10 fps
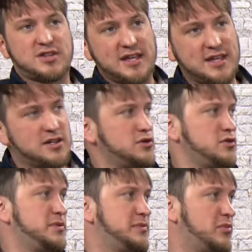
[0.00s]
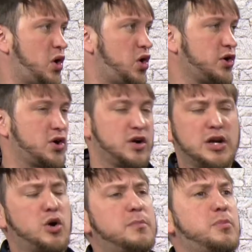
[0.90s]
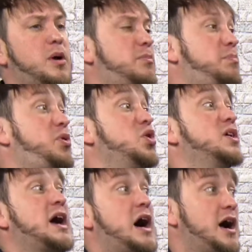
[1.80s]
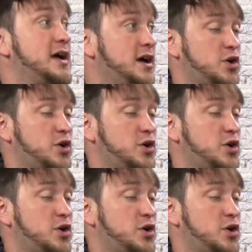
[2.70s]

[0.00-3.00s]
they get a little bit longer, or pull a guy